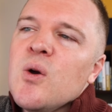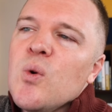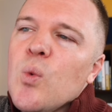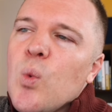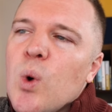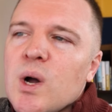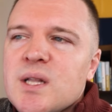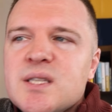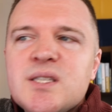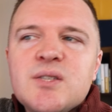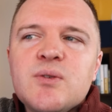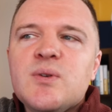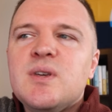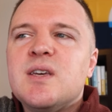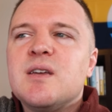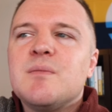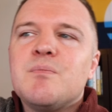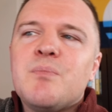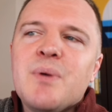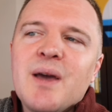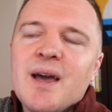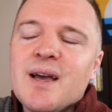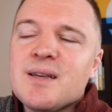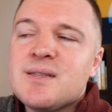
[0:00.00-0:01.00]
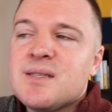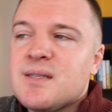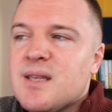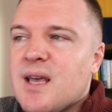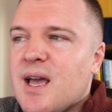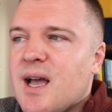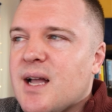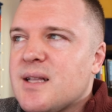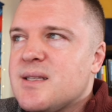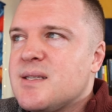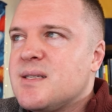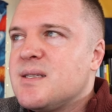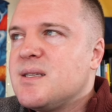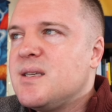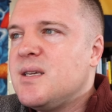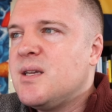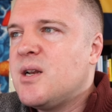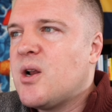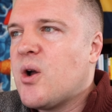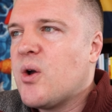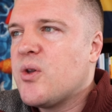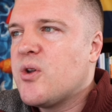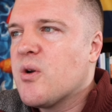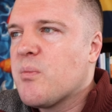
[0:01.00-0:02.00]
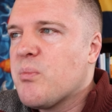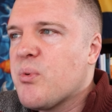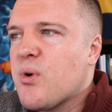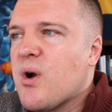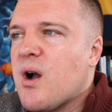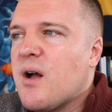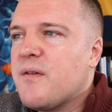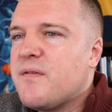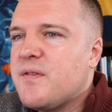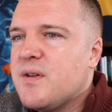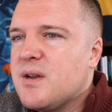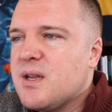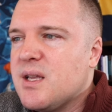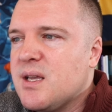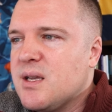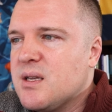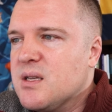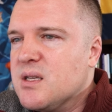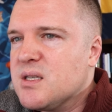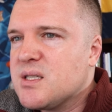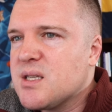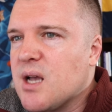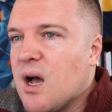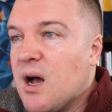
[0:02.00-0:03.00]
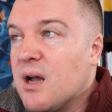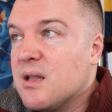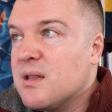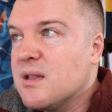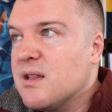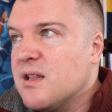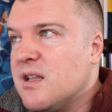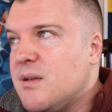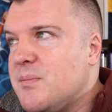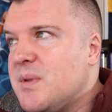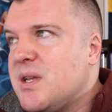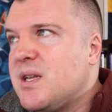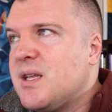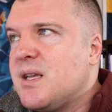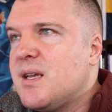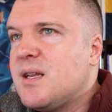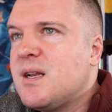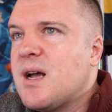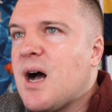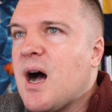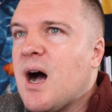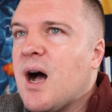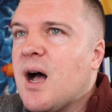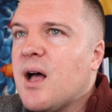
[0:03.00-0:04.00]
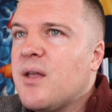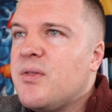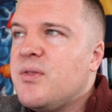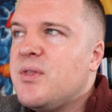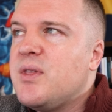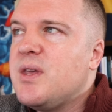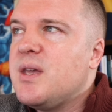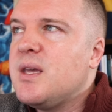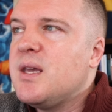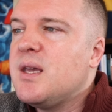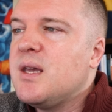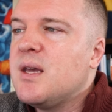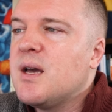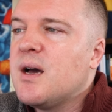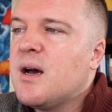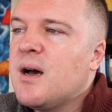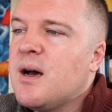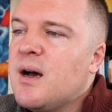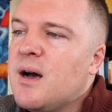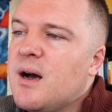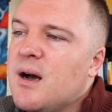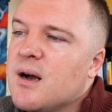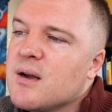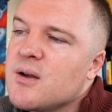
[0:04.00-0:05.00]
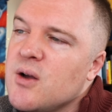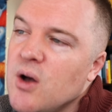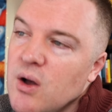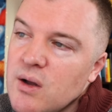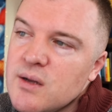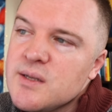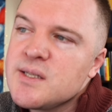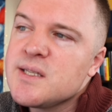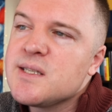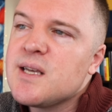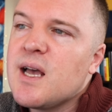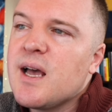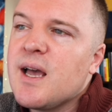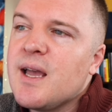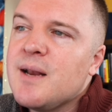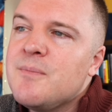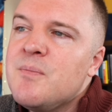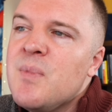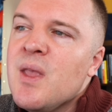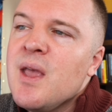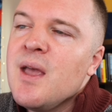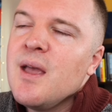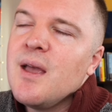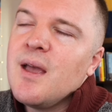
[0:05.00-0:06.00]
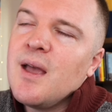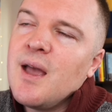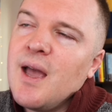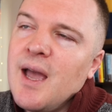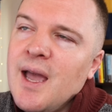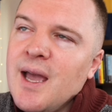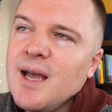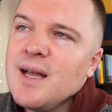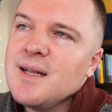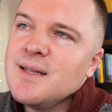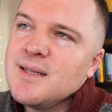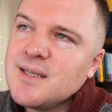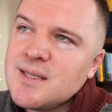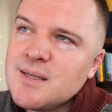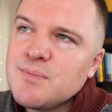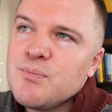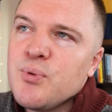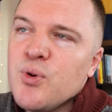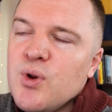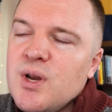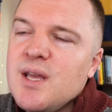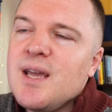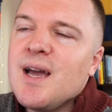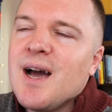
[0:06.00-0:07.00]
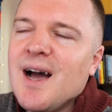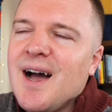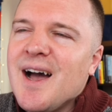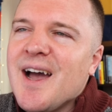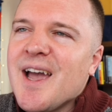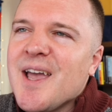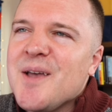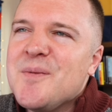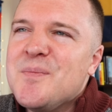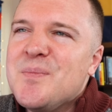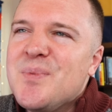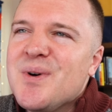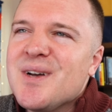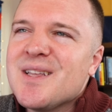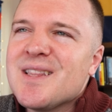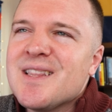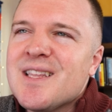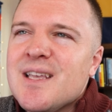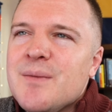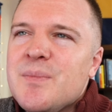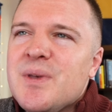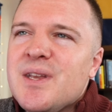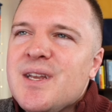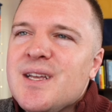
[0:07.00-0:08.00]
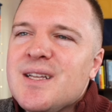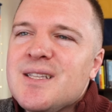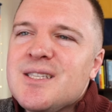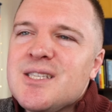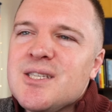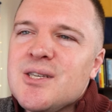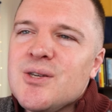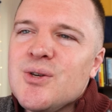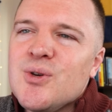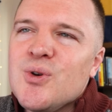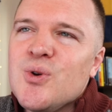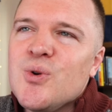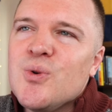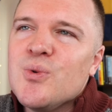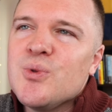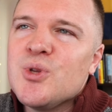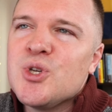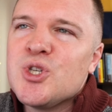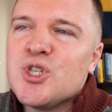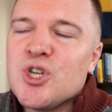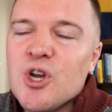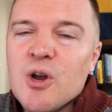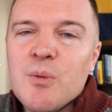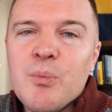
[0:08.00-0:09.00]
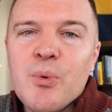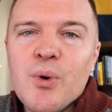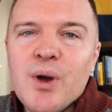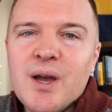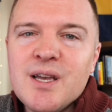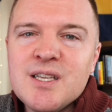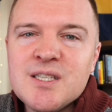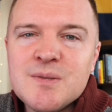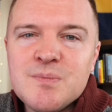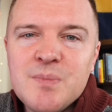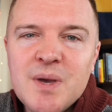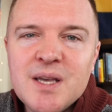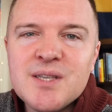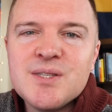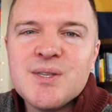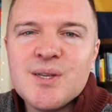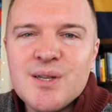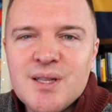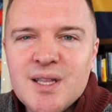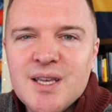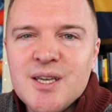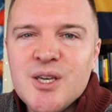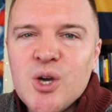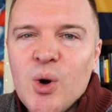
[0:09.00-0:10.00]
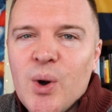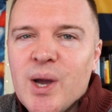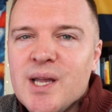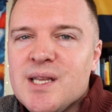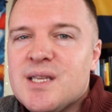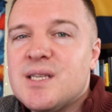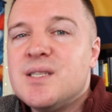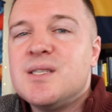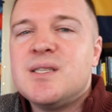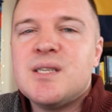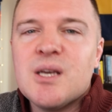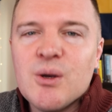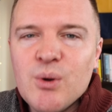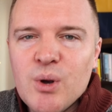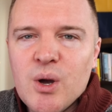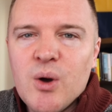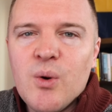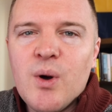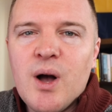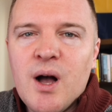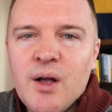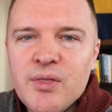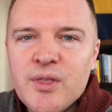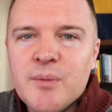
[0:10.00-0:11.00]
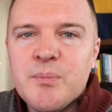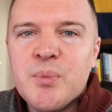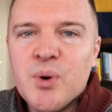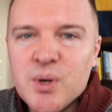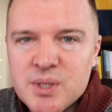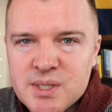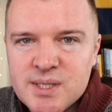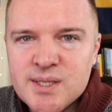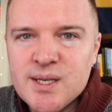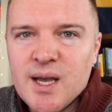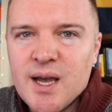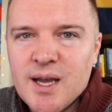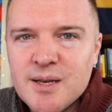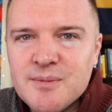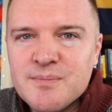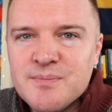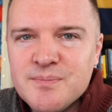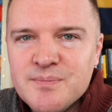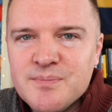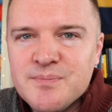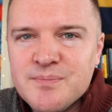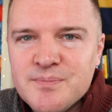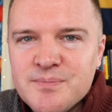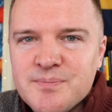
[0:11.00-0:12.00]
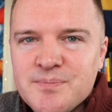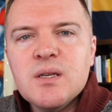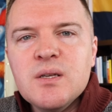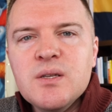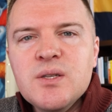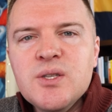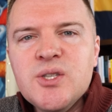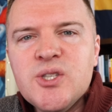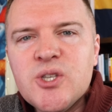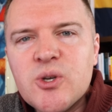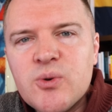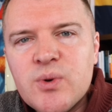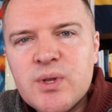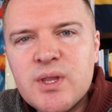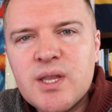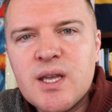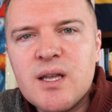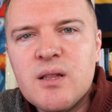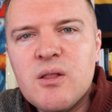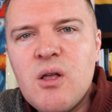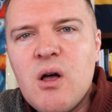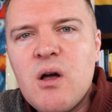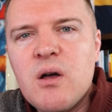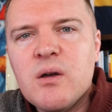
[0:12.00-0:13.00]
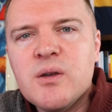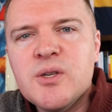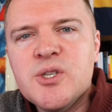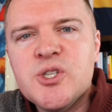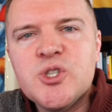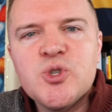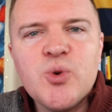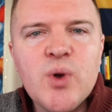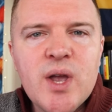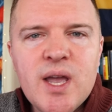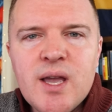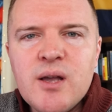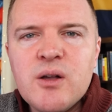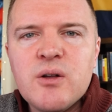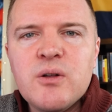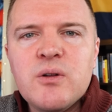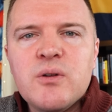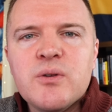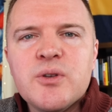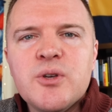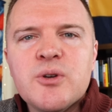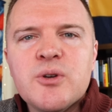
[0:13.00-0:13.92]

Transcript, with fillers: Once you get past that, you know, your profit is unlimited on the uh, call side and pretty high, but limited to the share price basically going to zero on the put side. So with a long strangle,